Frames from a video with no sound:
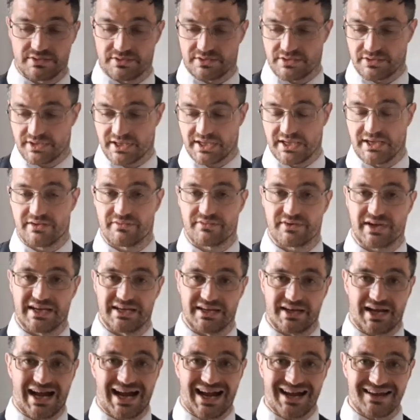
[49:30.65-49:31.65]
Okay, I've kind of
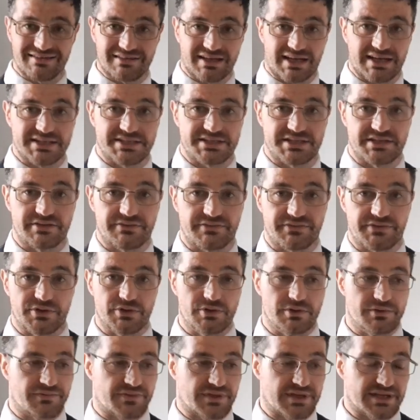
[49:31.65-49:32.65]
highlighted a few
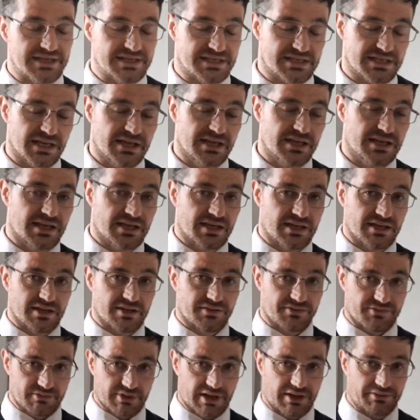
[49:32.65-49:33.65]
of these
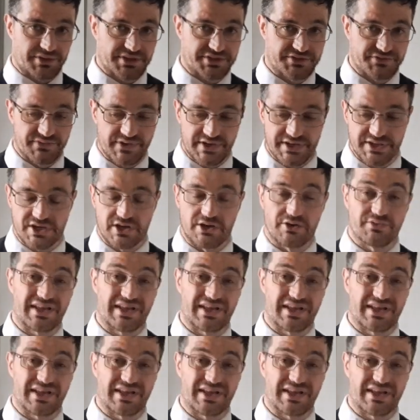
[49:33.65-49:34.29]
throughout this video.